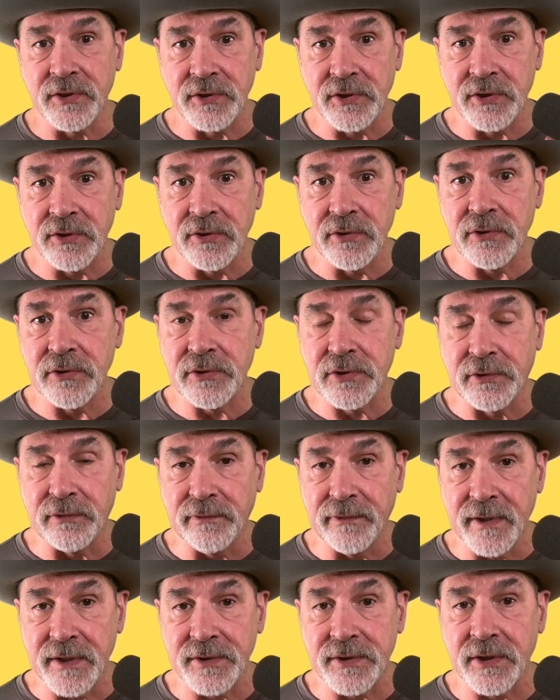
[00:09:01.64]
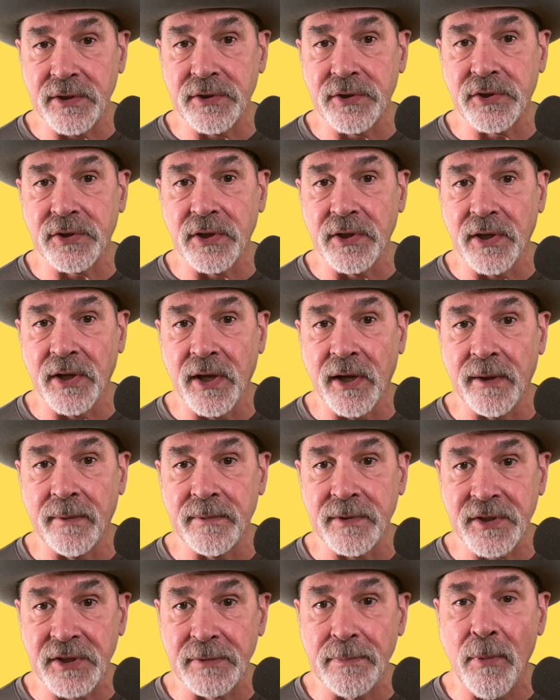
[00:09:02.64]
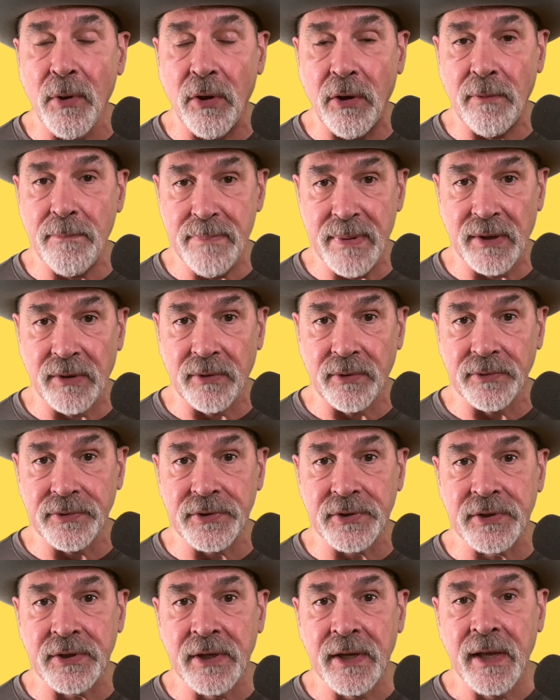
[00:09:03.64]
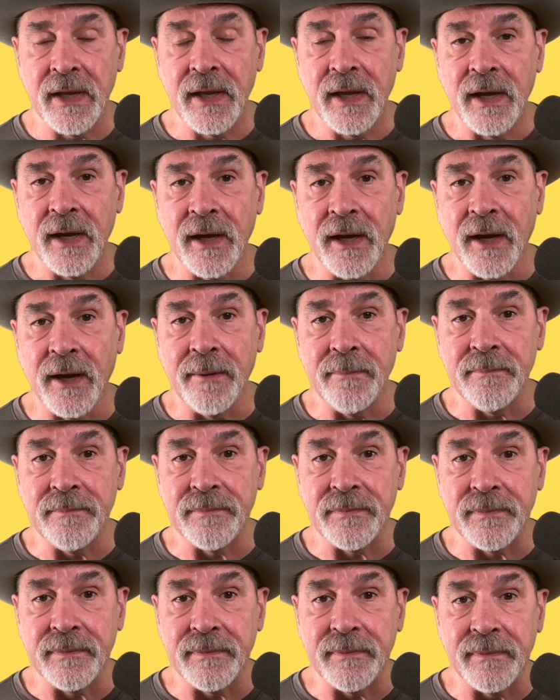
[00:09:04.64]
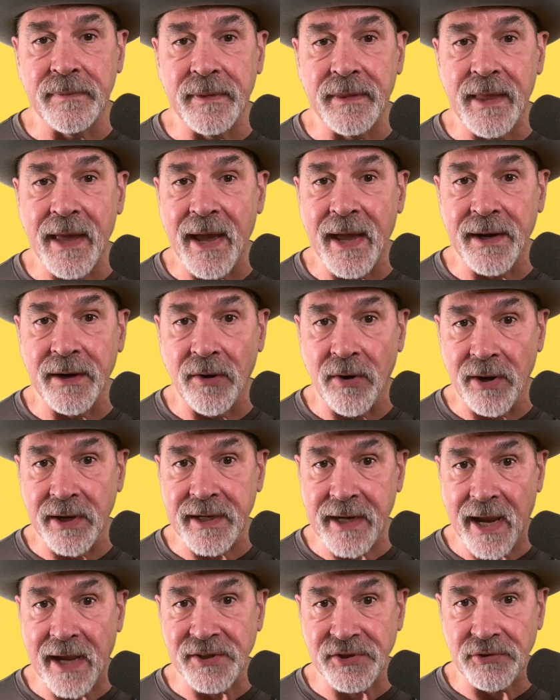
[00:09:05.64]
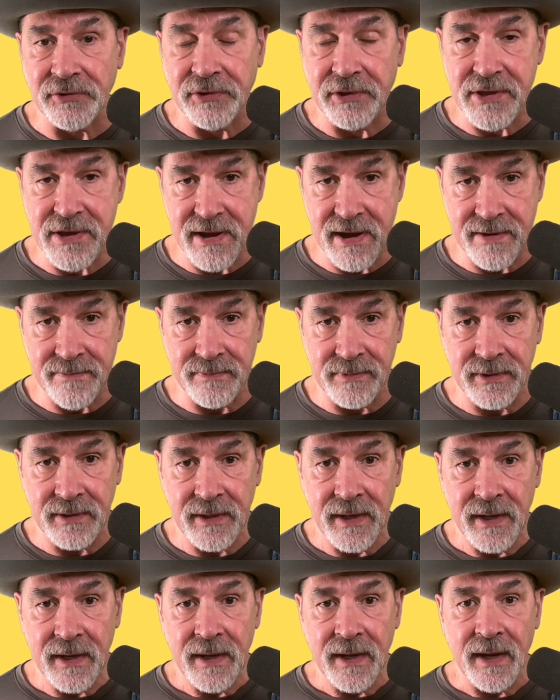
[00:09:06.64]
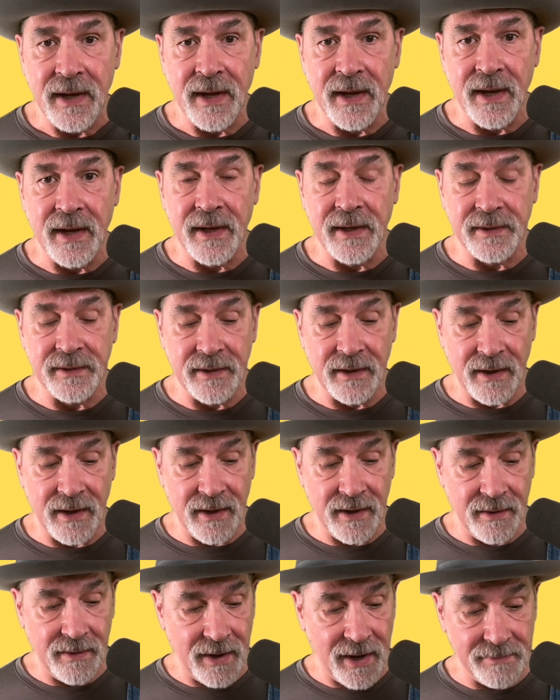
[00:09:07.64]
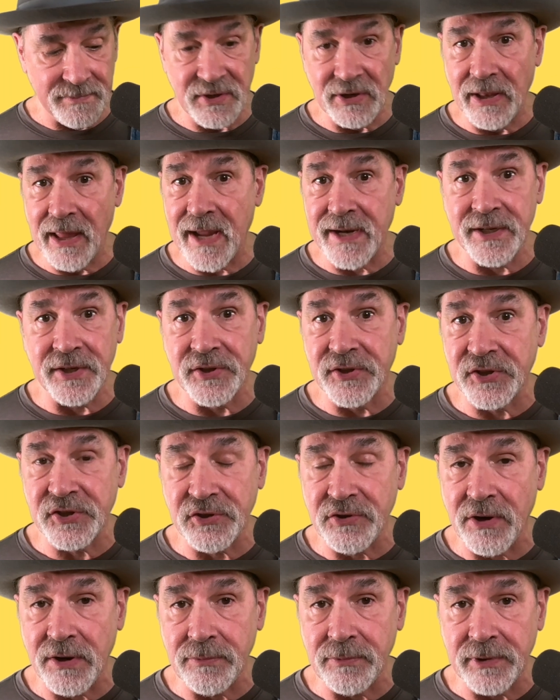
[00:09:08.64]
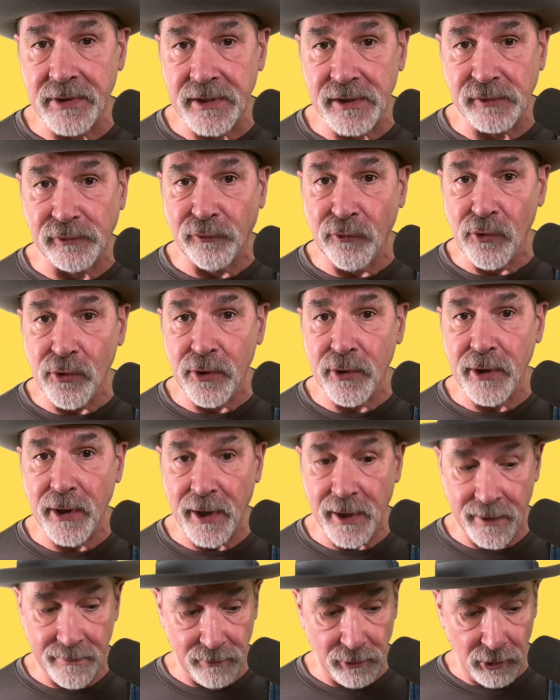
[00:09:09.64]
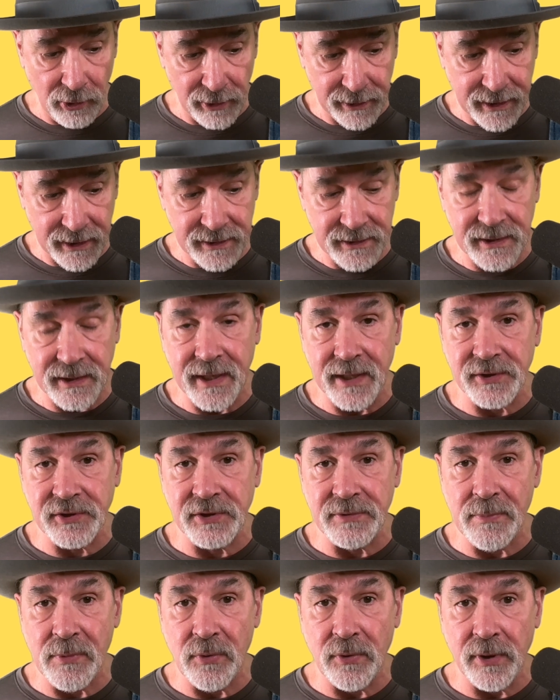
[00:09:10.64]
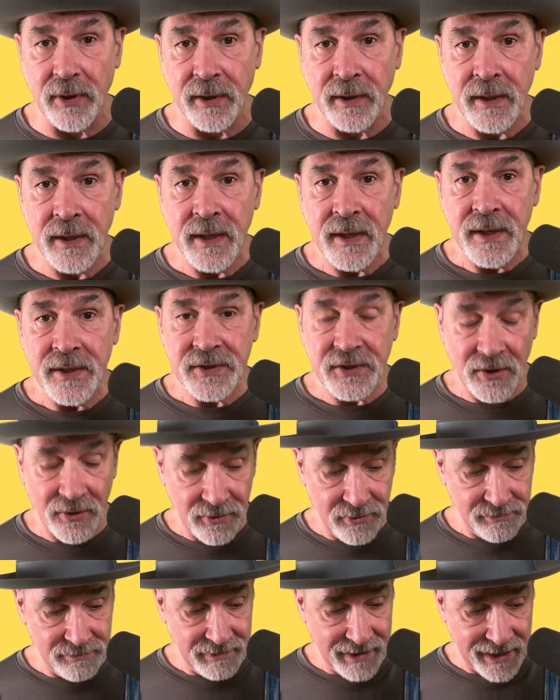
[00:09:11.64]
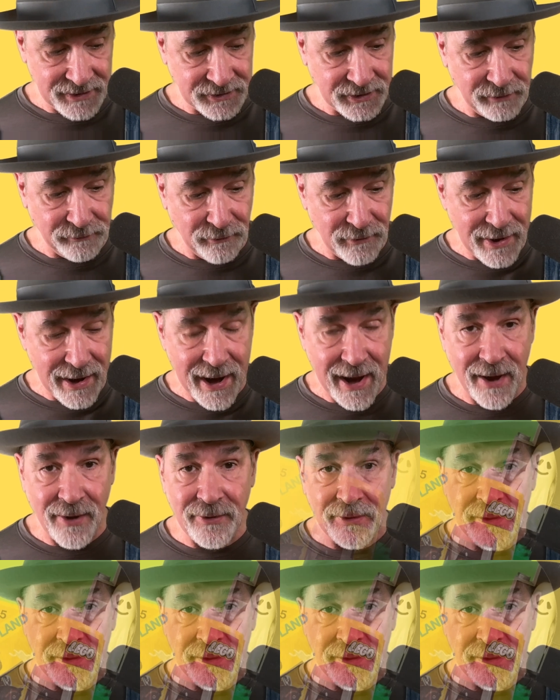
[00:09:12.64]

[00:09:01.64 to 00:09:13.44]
used vintage small builds that are castle themed. And I'm delighted to start with these 4, and I'm looking to get some more. So that's it for now.